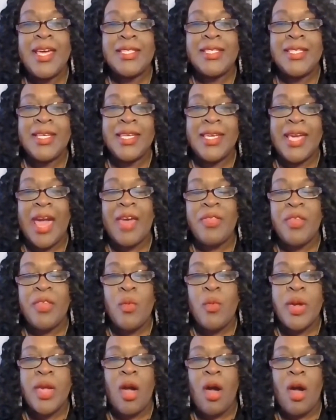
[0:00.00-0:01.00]
together
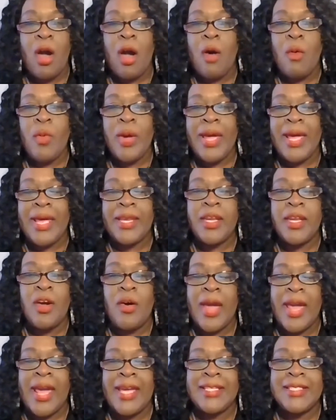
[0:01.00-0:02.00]
we all win.
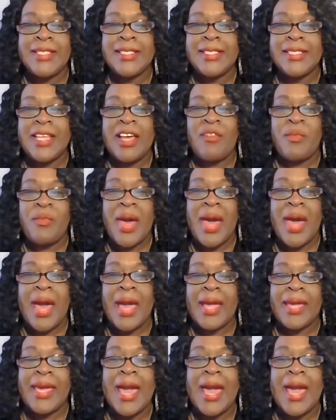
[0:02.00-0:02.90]
No agents left behind.